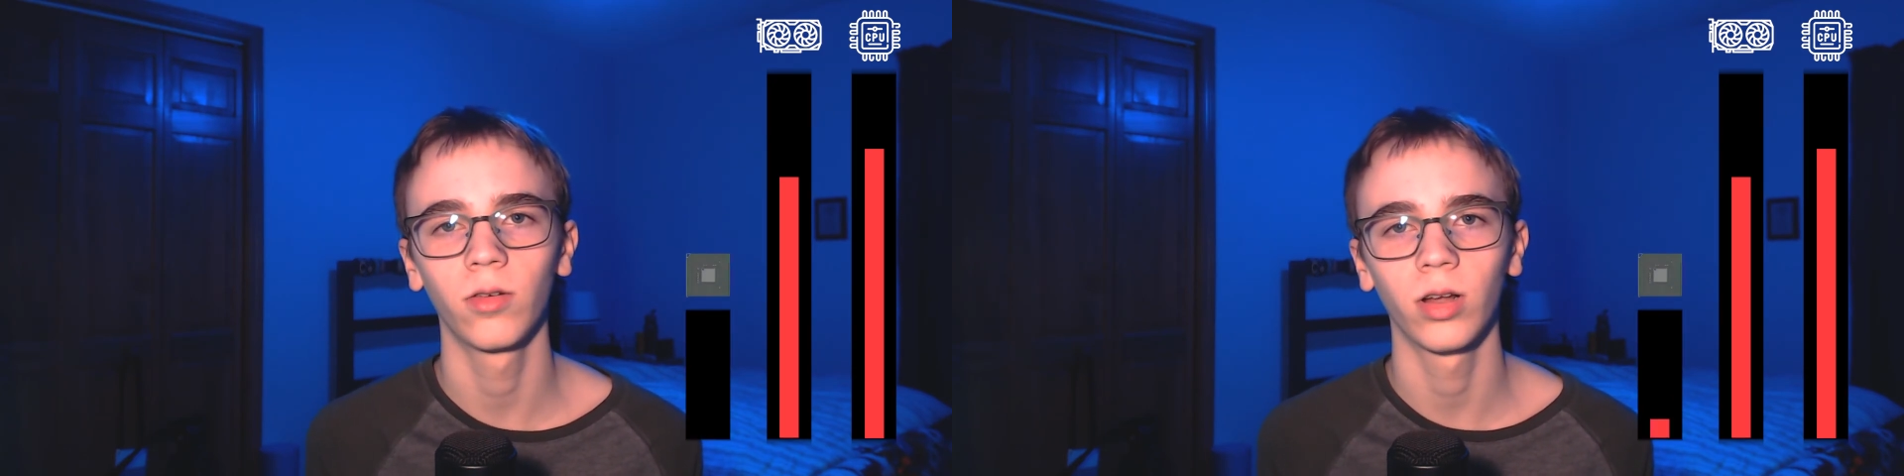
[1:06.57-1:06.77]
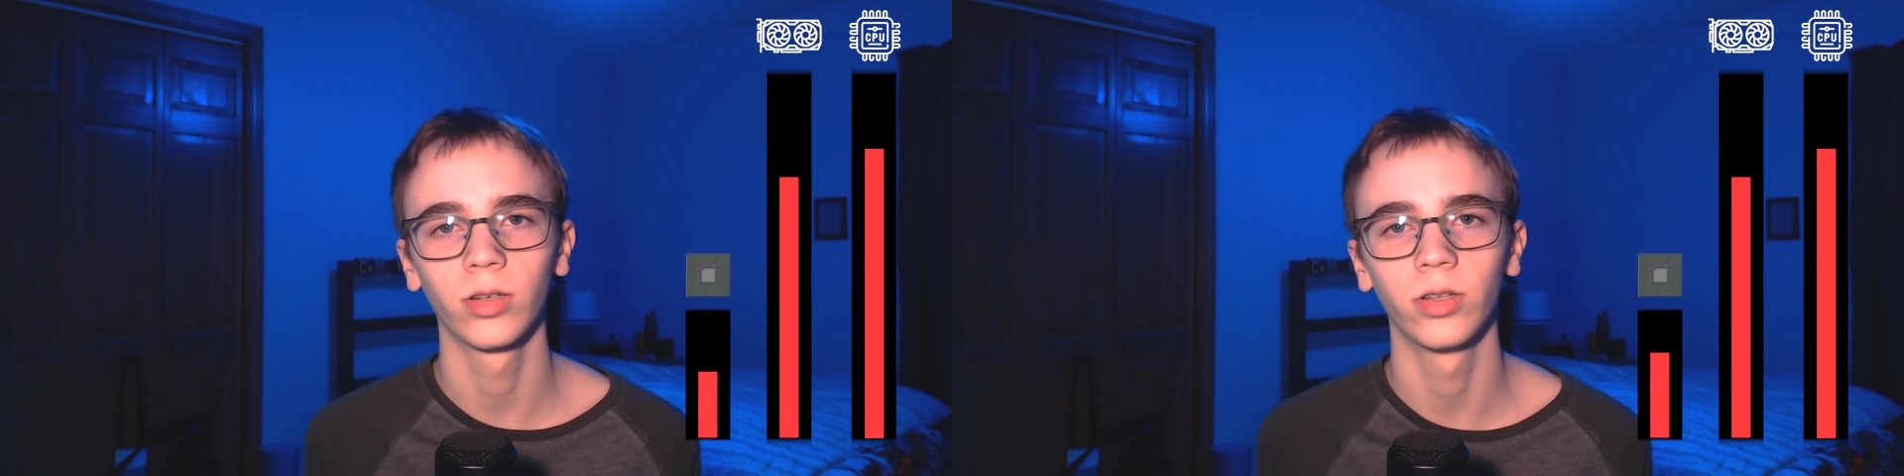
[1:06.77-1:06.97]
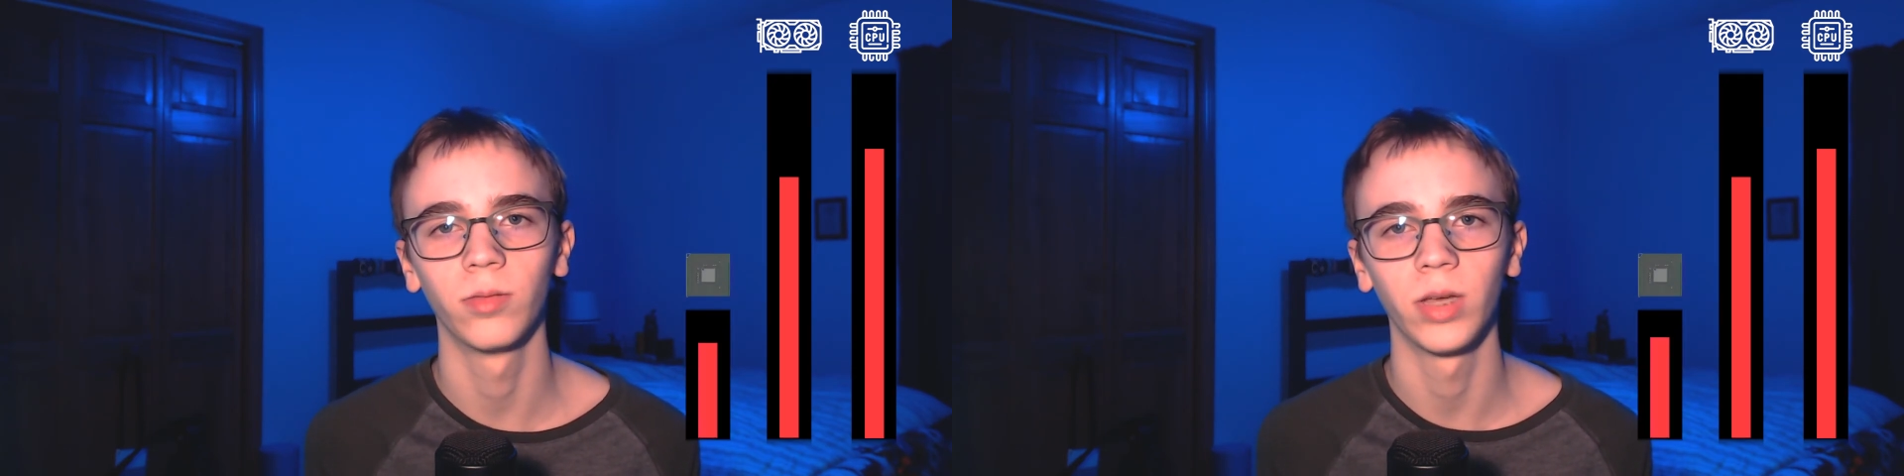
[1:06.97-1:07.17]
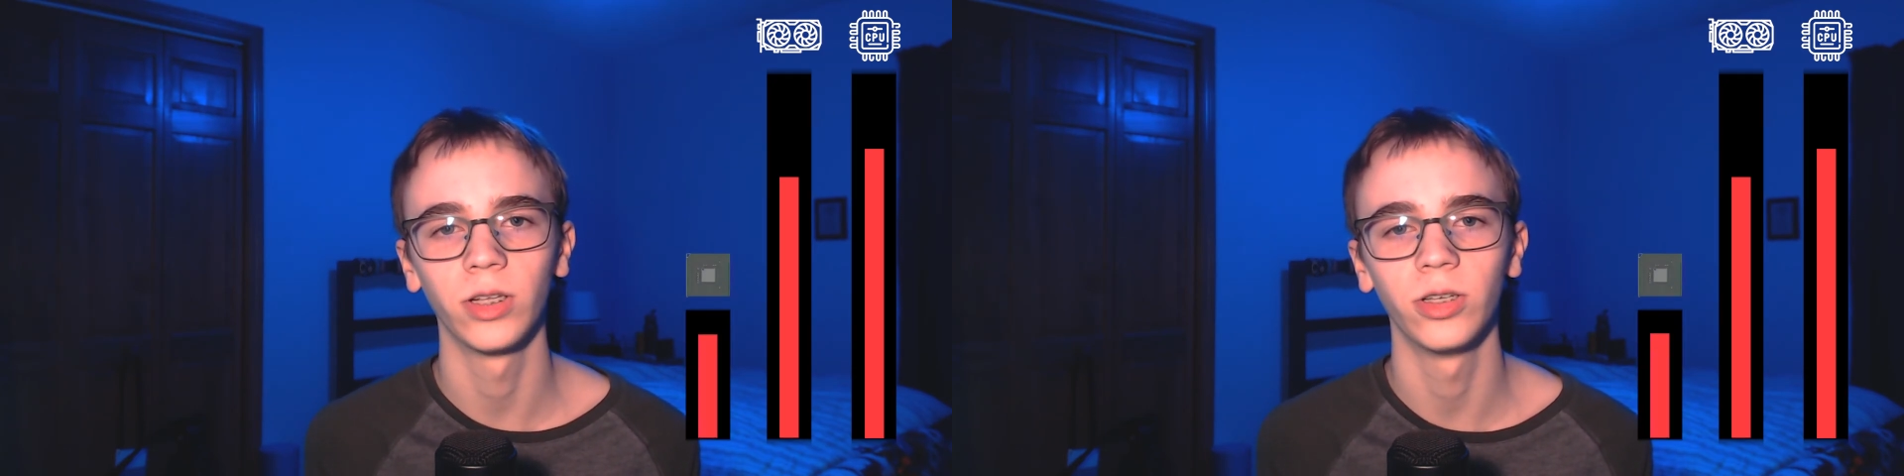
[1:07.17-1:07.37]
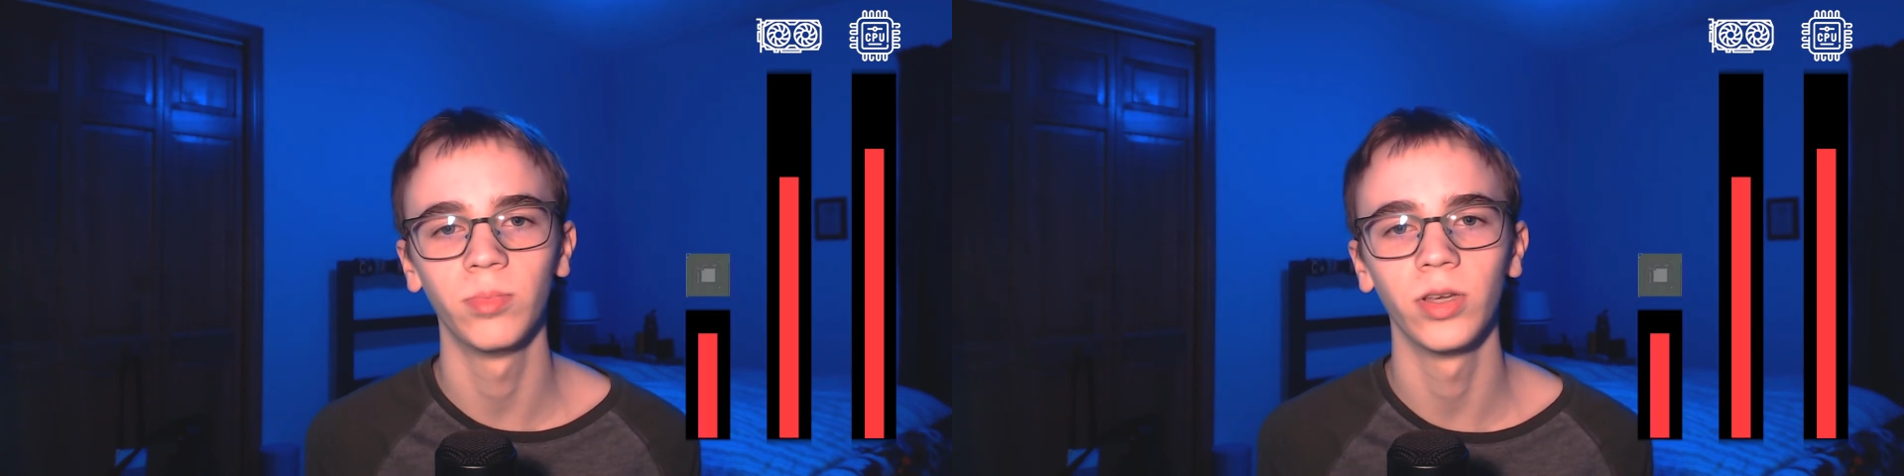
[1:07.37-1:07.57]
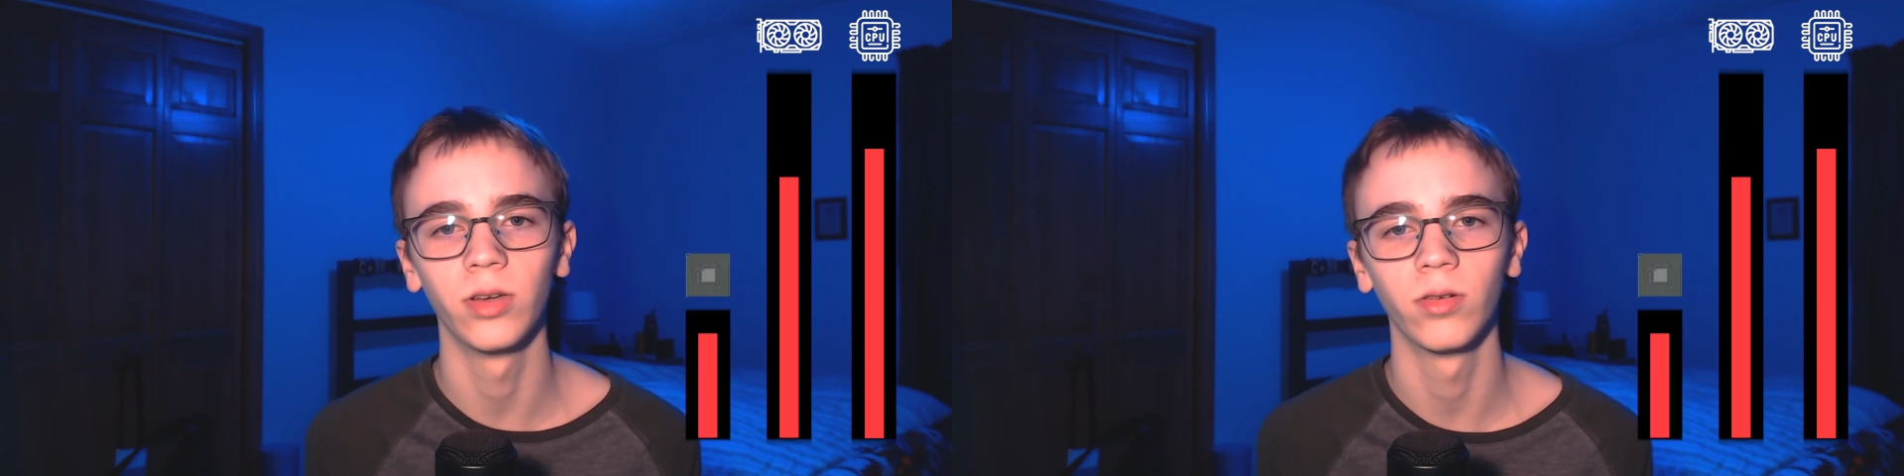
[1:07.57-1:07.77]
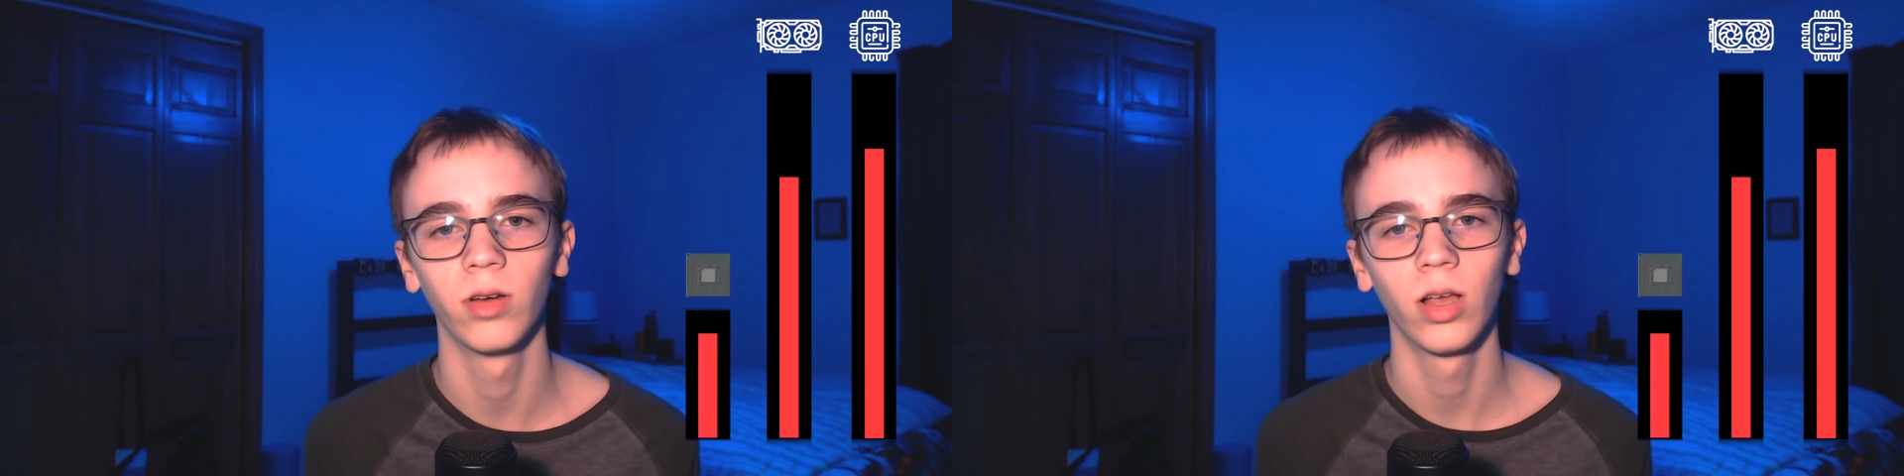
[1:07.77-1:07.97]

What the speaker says: onto the main GPU,